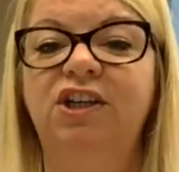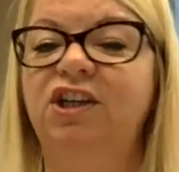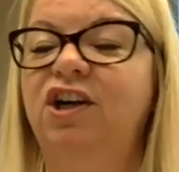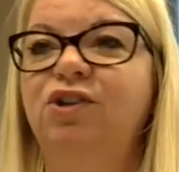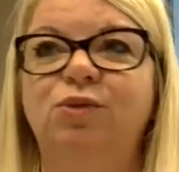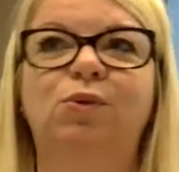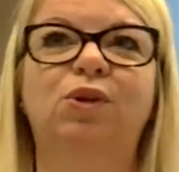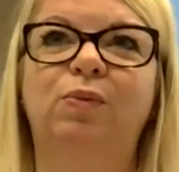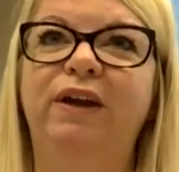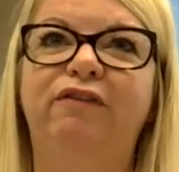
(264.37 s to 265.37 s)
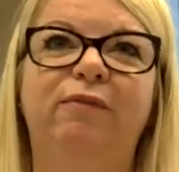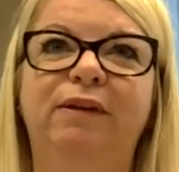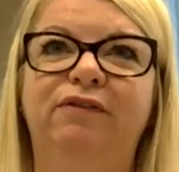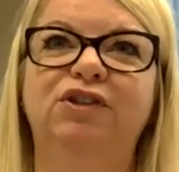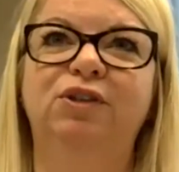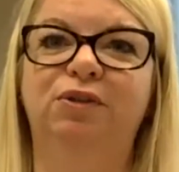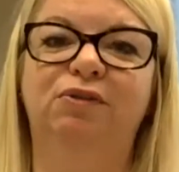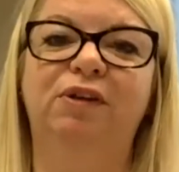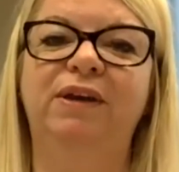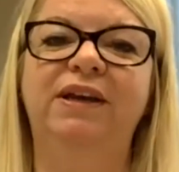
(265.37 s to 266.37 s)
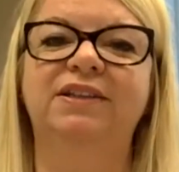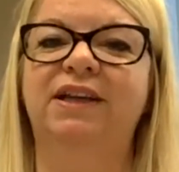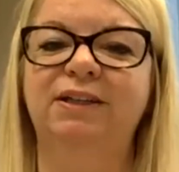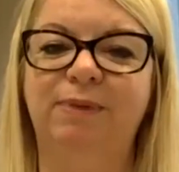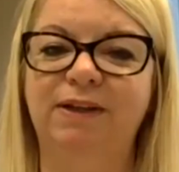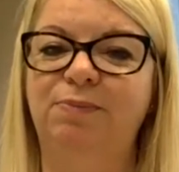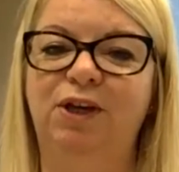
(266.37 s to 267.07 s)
You can't just walk away from it for 2 or 3 weeks and expect to